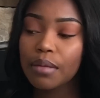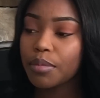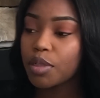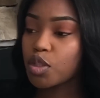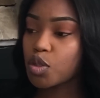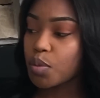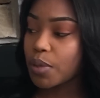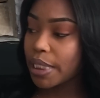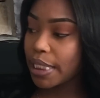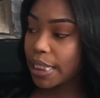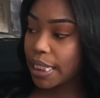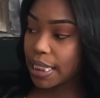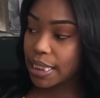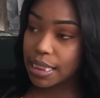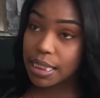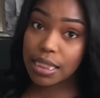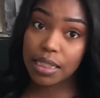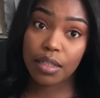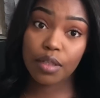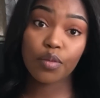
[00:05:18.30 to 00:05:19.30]
summer
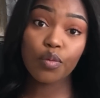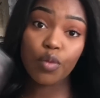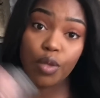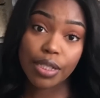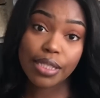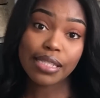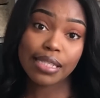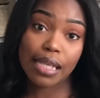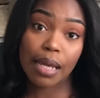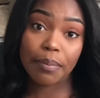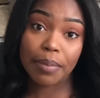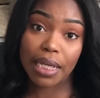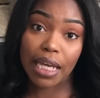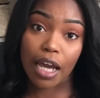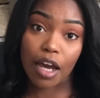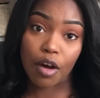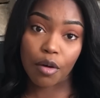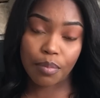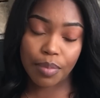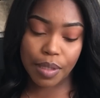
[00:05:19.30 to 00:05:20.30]
2019. We're
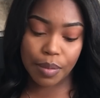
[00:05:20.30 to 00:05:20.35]
stepping out,